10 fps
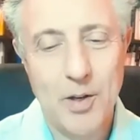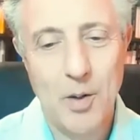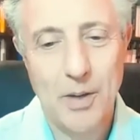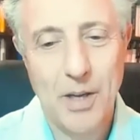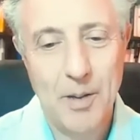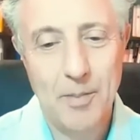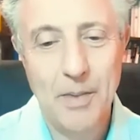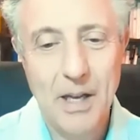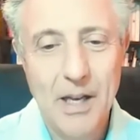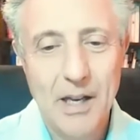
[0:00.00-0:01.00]

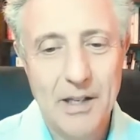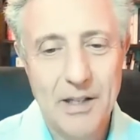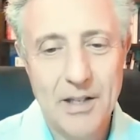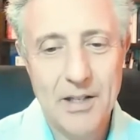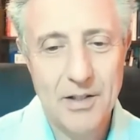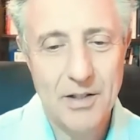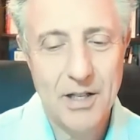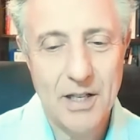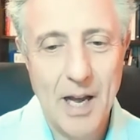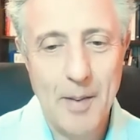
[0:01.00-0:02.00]
long-term conditions, the
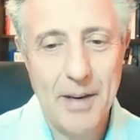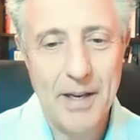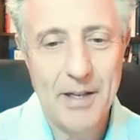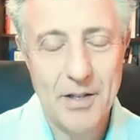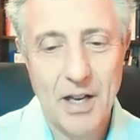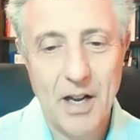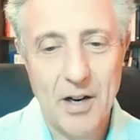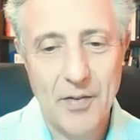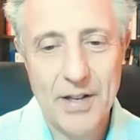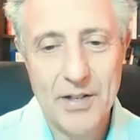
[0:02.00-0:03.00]
diabetes, the
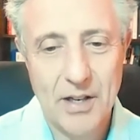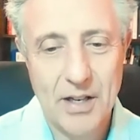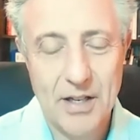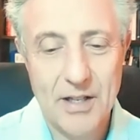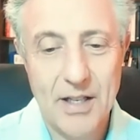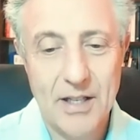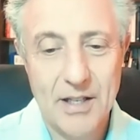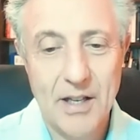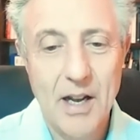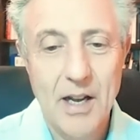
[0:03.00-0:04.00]
cardiovascular disease.